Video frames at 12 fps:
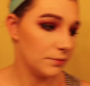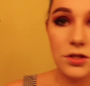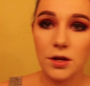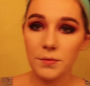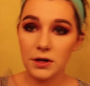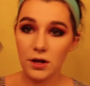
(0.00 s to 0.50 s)
So
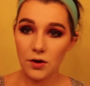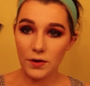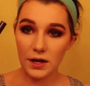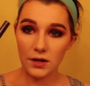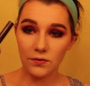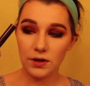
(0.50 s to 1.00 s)
I'm going to go
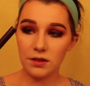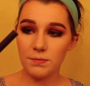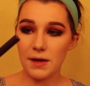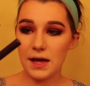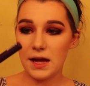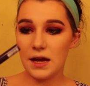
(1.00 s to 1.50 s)
in with
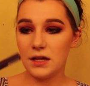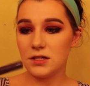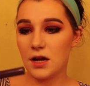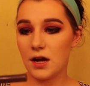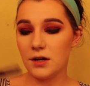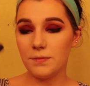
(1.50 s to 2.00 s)
my
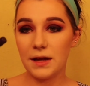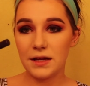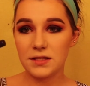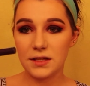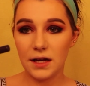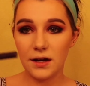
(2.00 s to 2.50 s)
Tarte
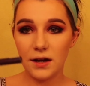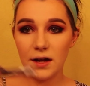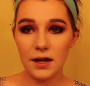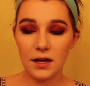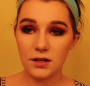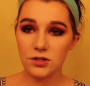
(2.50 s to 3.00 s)
mascara
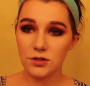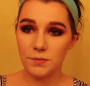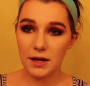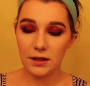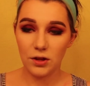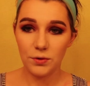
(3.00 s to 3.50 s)
and do
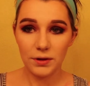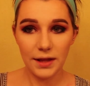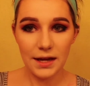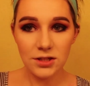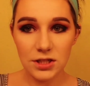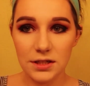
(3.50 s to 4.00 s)
my lower
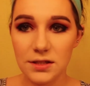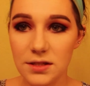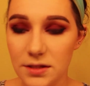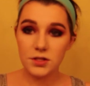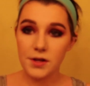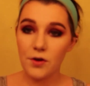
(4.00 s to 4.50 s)
lashes.
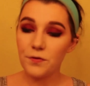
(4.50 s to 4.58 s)
So